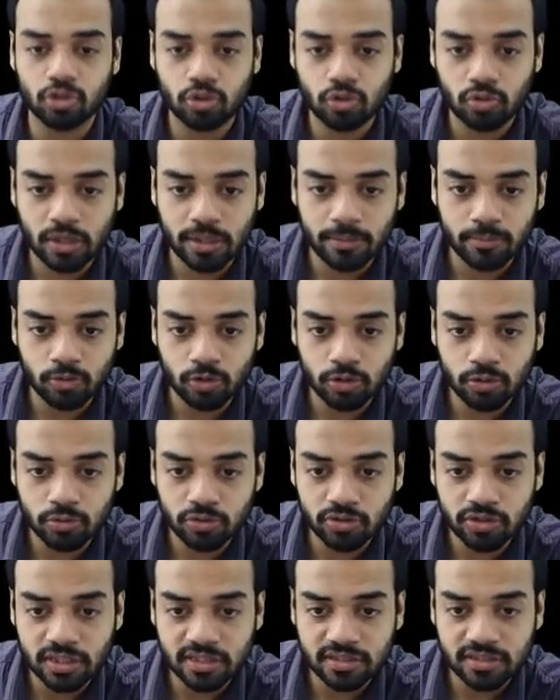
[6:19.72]
So I'm going to
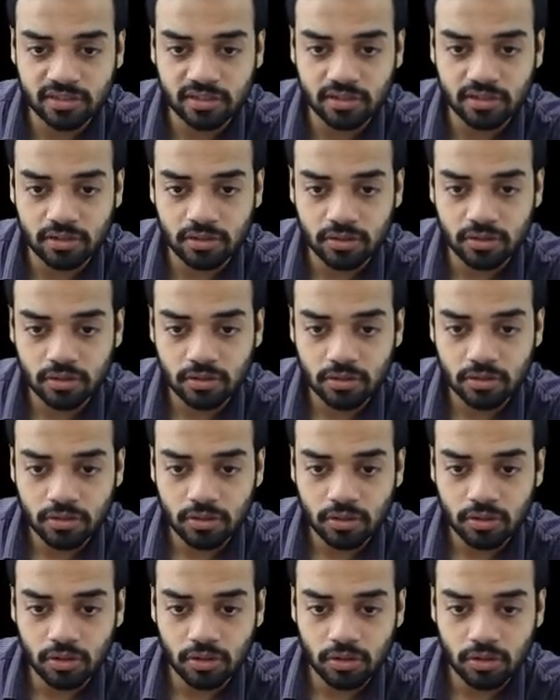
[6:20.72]
just
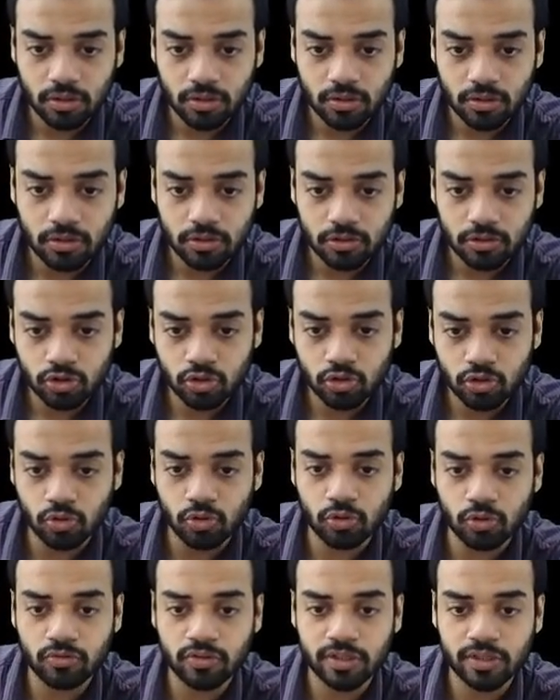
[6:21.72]
show
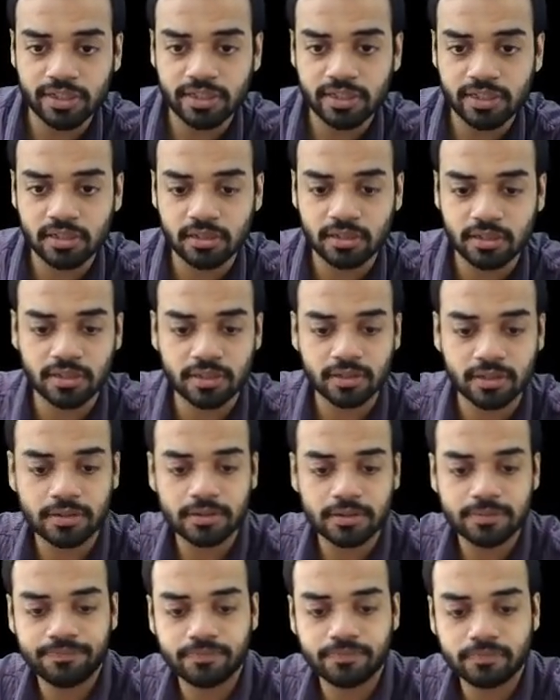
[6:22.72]
over here.
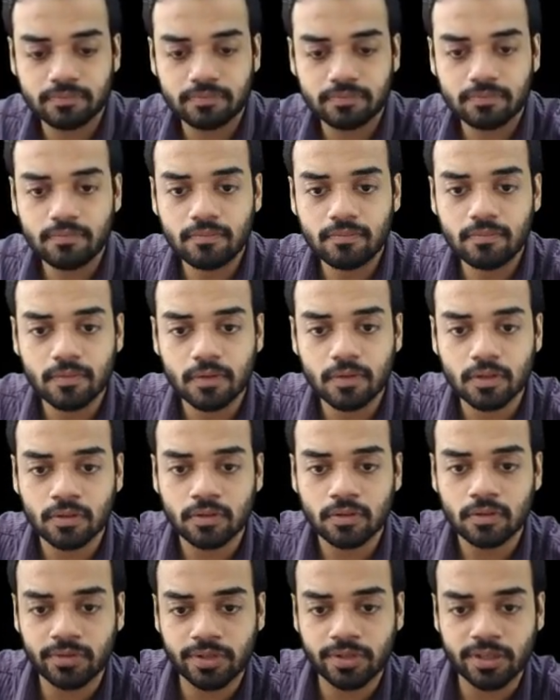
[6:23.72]

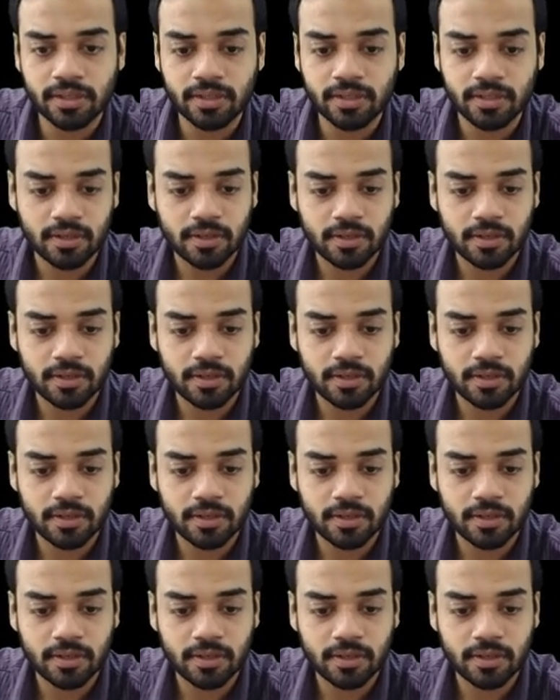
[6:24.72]
Okay,